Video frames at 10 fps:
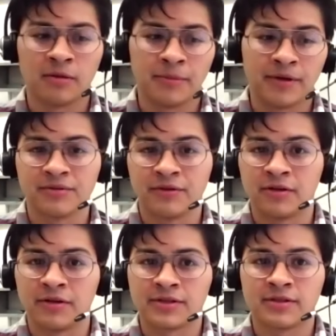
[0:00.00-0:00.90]

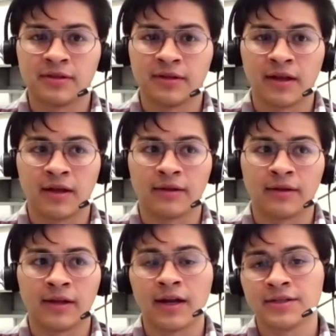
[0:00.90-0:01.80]
Elsevier
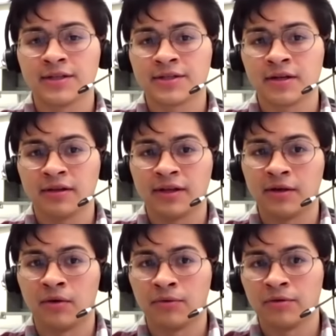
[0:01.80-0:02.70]
that existed in
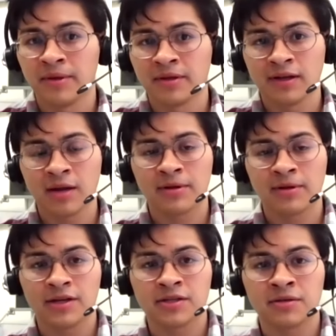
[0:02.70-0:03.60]
the old Mendeley
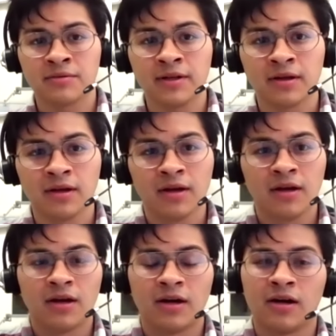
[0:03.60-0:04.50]
application, right?
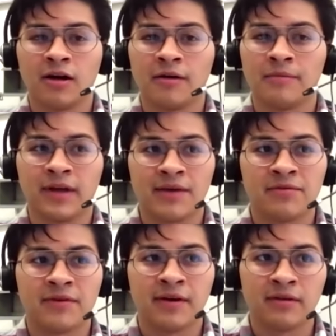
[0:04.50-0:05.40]
They haven't
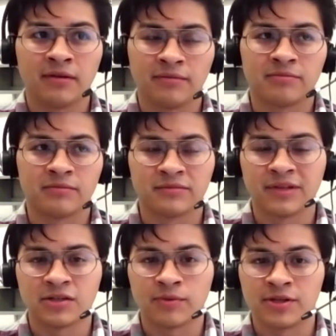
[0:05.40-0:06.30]
found a
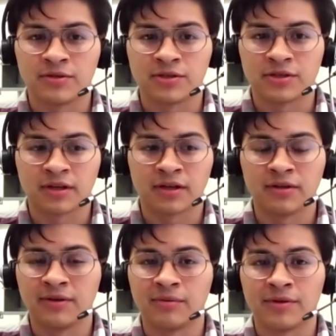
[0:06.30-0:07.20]
nice way to just
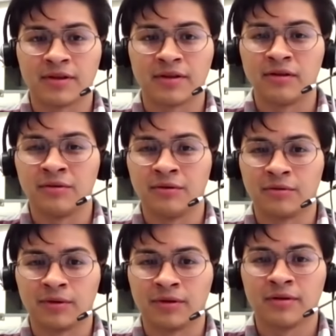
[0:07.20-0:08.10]
include it within the newer
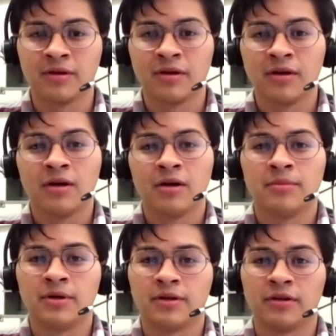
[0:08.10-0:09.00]
one,
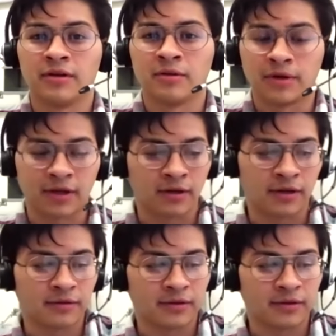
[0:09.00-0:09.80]
but they're working on it.